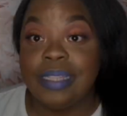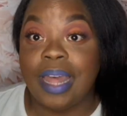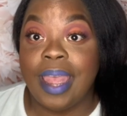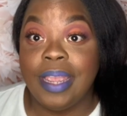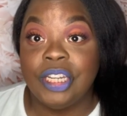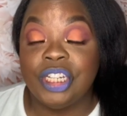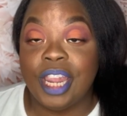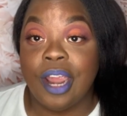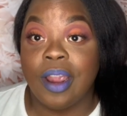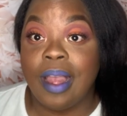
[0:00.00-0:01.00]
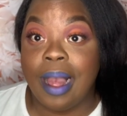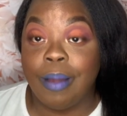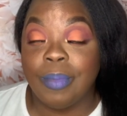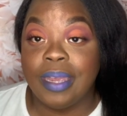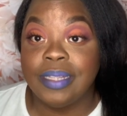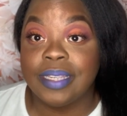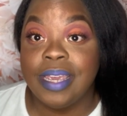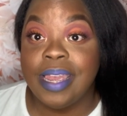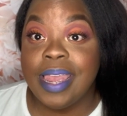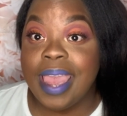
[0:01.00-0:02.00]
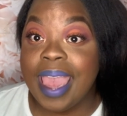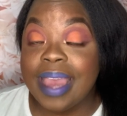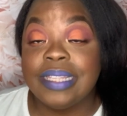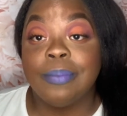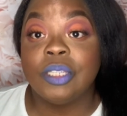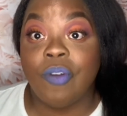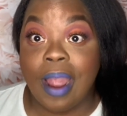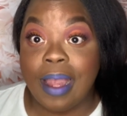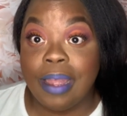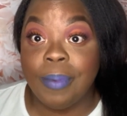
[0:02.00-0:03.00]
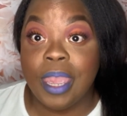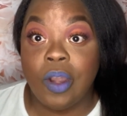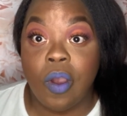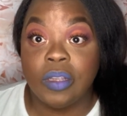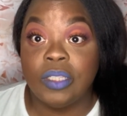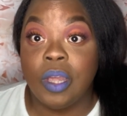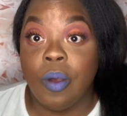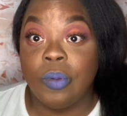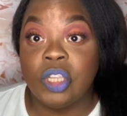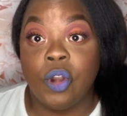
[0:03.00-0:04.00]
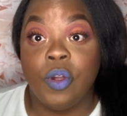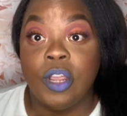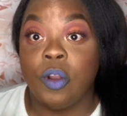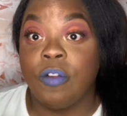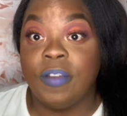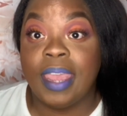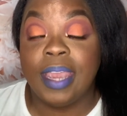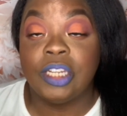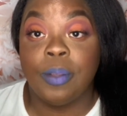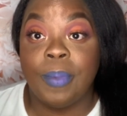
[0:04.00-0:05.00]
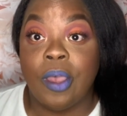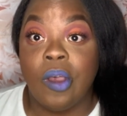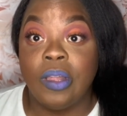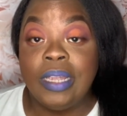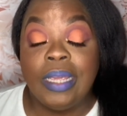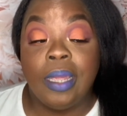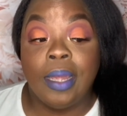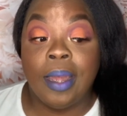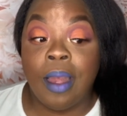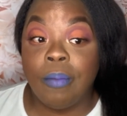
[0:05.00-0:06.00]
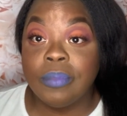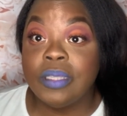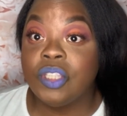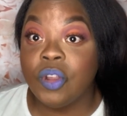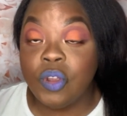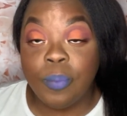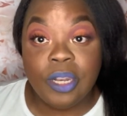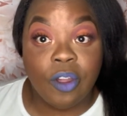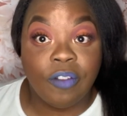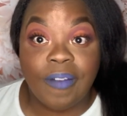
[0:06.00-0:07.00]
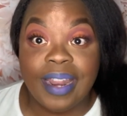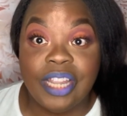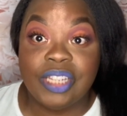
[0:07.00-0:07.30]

like, share, comment, and subscribe, and also turn on your notification bell so you'll be notified each